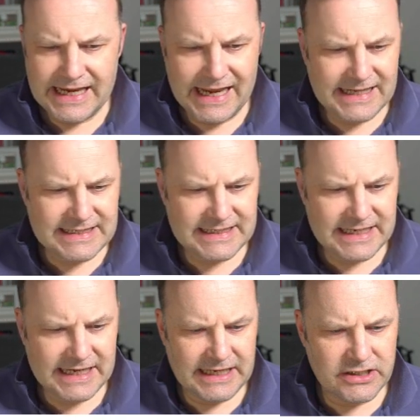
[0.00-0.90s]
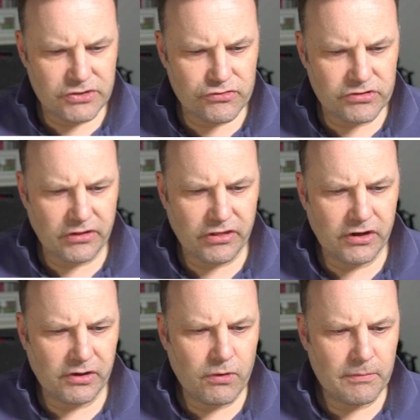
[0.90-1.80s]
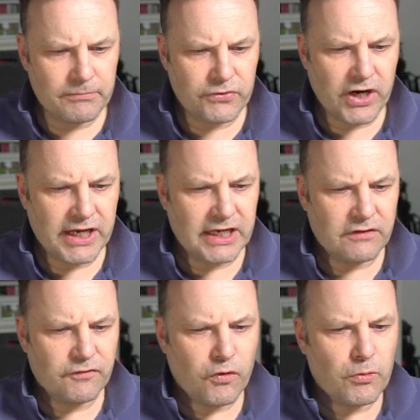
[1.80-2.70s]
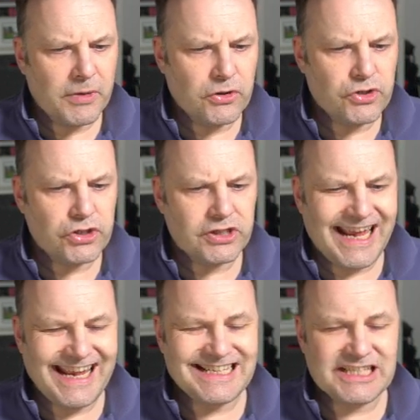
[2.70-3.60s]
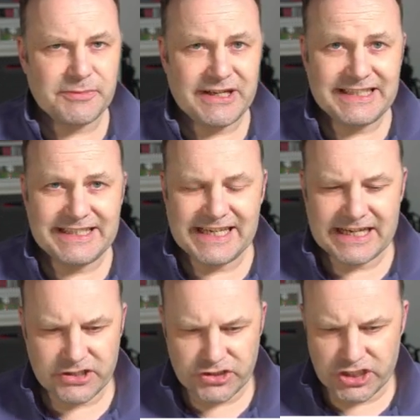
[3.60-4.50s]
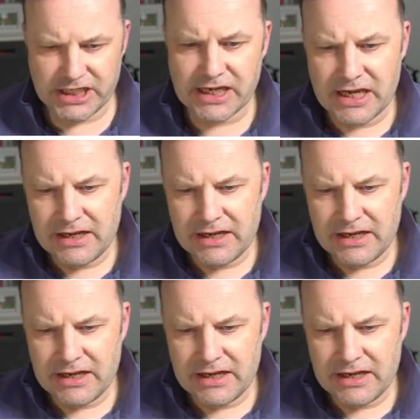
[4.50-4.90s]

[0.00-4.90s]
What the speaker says: SE 231 brake 4-motion 8-speed DSG.